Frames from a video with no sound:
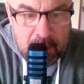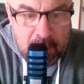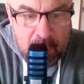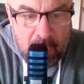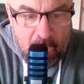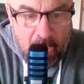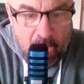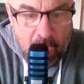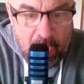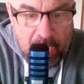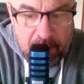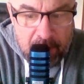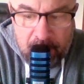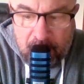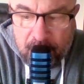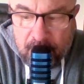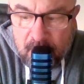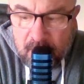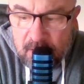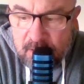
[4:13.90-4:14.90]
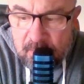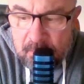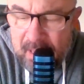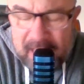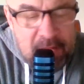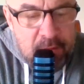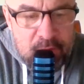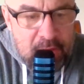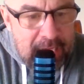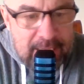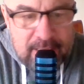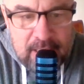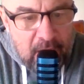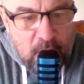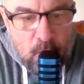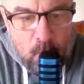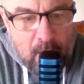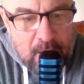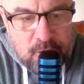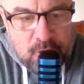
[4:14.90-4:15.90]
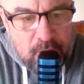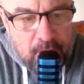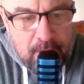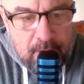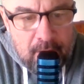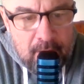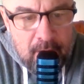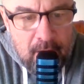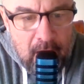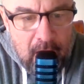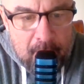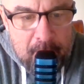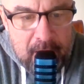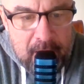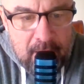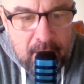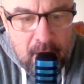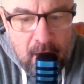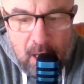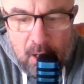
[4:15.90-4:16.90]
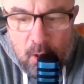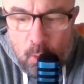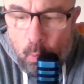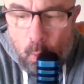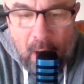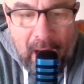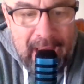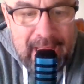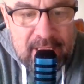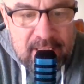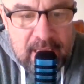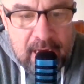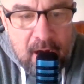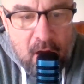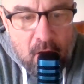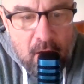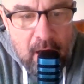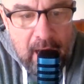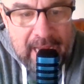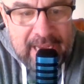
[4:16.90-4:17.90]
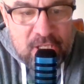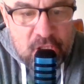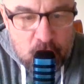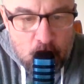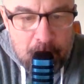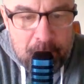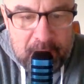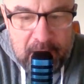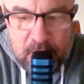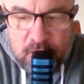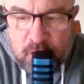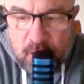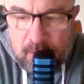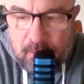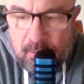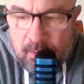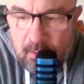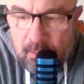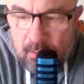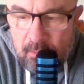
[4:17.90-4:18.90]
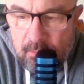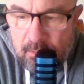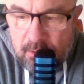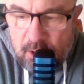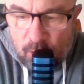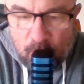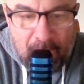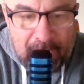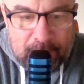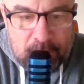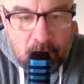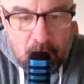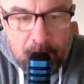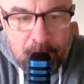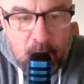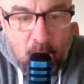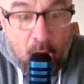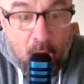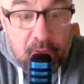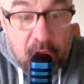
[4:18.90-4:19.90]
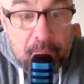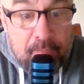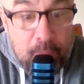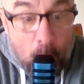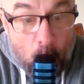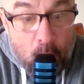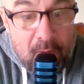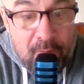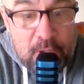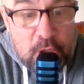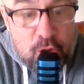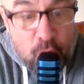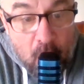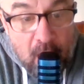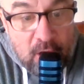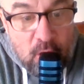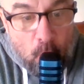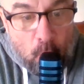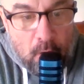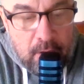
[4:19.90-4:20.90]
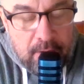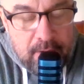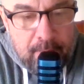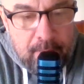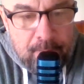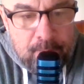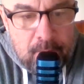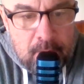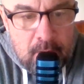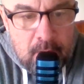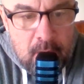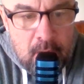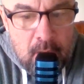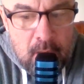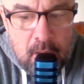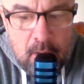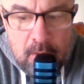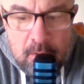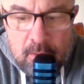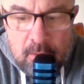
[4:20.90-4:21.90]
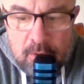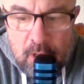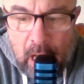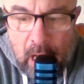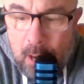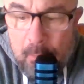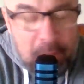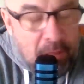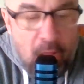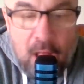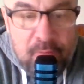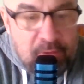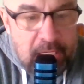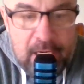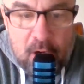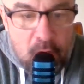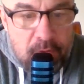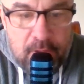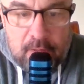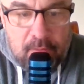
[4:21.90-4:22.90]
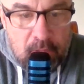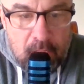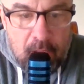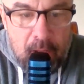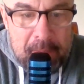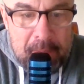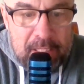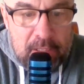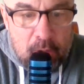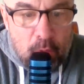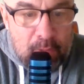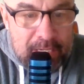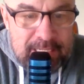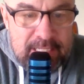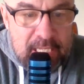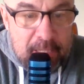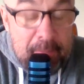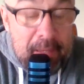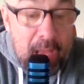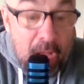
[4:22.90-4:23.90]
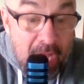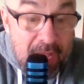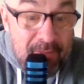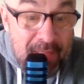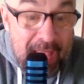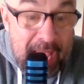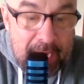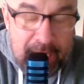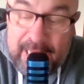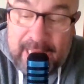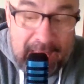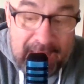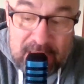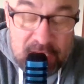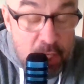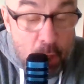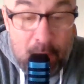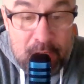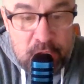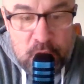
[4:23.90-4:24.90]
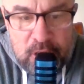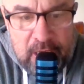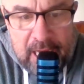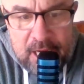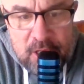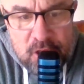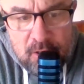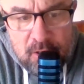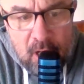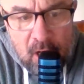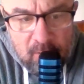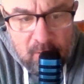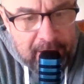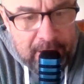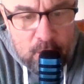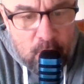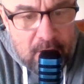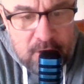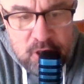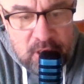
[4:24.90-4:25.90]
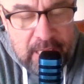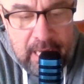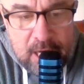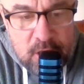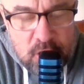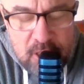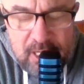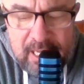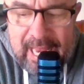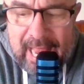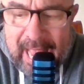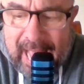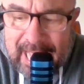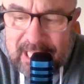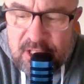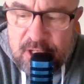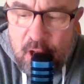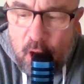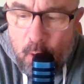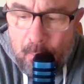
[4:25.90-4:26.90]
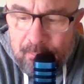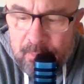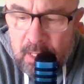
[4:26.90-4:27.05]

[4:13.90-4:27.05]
and then many things I question. I mean, why is there a soup kitchen director on the board of a drug court? I would love to hear the reasoning behind that. He has no education, legal education. He has no